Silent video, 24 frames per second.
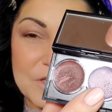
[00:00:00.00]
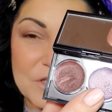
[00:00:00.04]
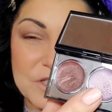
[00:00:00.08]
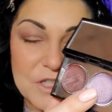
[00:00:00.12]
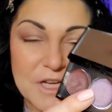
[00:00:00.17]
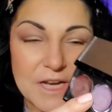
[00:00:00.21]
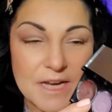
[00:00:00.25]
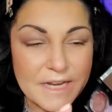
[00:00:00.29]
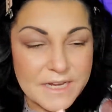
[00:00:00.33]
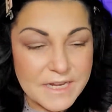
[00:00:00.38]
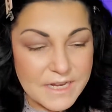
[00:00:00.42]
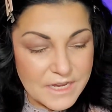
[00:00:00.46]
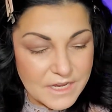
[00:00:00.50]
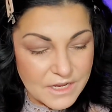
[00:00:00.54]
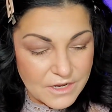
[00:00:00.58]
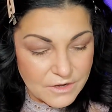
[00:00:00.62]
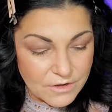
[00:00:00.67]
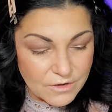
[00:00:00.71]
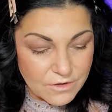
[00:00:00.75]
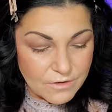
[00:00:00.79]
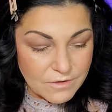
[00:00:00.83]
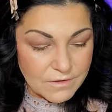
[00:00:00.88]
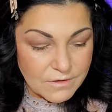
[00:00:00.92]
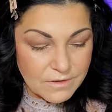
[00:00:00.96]
shade
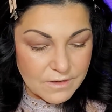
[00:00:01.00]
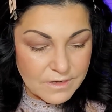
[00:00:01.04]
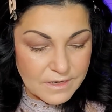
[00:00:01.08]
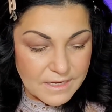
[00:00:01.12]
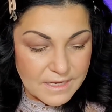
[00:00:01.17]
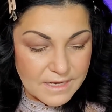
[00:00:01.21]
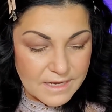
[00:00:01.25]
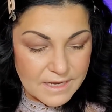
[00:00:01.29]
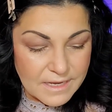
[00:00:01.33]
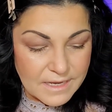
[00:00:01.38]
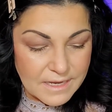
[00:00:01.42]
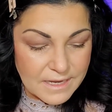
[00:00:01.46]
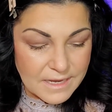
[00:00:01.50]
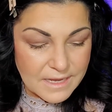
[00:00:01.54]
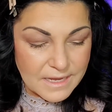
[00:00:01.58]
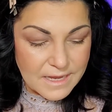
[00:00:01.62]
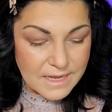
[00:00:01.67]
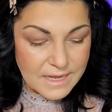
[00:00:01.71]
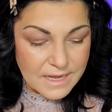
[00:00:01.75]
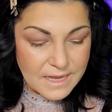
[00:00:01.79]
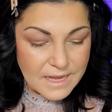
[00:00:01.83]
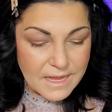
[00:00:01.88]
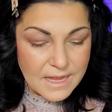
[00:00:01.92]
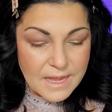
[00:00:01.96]
here
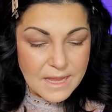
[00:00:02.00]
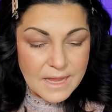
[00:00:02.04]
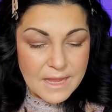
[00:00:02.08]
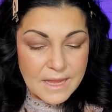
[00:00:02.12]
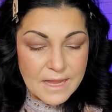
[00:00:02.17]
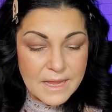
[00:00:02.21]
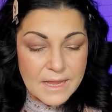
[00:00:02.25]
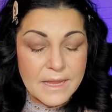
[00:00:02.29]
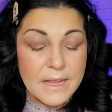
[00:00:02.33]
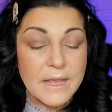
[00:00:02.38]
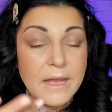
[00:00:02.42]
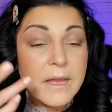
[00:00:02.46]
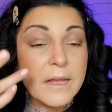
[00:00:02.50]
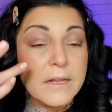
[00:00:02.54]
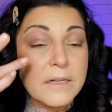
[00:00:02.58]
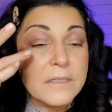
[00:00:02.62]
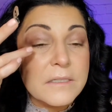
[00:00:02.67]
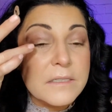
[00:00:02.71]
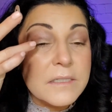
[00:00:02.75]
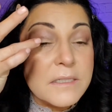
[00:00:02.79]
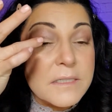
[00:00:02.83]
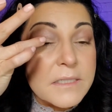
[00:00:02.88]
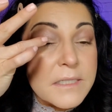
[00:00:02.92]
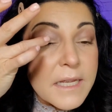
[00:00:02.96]

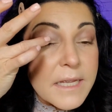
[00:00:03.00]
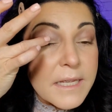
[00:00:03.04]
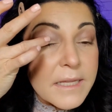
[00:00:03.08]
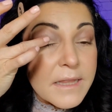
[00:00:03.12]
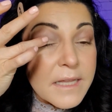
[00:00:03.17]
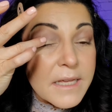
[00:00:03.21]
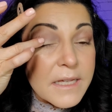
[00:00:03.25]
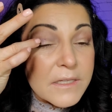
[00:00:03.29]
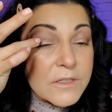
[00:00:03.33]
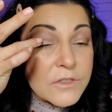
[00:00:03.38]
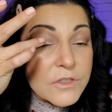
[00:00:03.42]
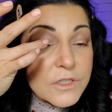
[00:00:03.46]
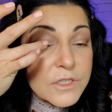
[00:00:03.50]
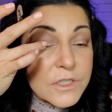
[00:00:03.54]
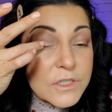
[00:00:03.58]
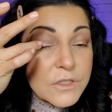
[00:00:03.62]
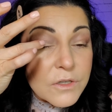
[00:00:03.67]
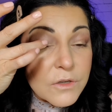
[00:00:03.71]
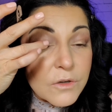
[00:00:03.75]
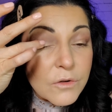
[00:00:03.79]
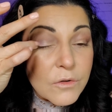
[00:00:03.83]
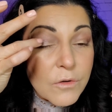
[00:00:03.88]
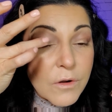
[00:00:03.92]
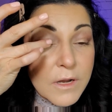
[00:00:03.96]
and take that just
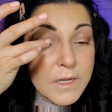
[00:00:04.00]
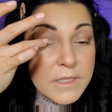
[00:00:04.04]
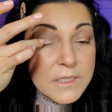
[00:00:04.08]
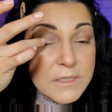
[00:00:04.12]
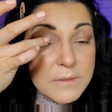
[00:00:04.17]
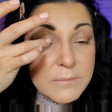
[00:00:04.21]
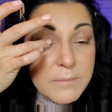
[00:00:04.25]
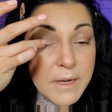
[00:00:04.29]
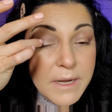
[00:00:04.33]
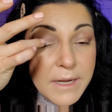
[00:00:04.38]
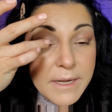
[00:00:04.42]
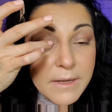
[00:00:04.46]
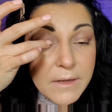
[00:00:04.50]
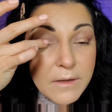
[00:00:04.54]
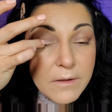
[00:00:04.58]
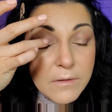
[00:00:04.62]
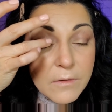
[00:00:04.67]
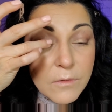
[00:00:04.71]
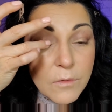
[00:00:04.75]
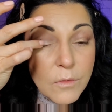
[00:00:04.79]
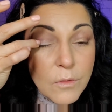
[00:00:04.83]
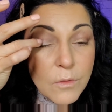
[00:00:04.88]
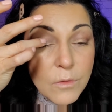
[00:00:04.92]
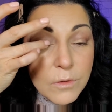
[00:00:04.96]
across my
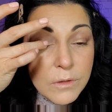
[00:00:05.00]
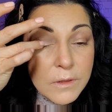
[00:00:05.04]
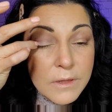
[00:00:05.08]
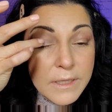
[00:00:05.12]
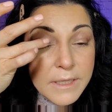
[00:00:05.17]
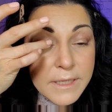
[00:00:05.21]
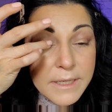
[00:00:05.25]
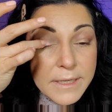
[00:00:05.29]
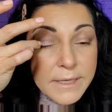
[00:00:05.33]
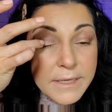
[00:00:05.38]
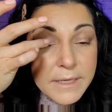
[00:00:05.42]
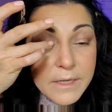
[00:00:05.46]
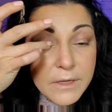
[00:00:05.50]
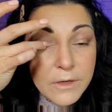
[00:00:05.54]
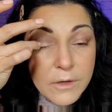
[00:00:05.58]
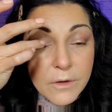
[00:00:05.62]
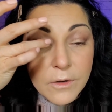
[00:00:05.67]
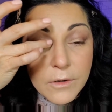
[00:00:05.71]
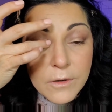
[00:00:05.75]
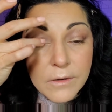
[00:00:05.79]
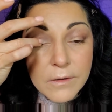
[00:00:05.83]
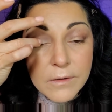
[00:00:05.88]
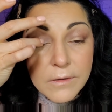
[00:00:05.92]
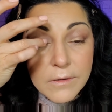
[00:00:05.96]
whole lid
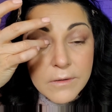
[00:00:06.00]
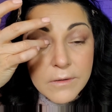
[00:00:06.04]
here.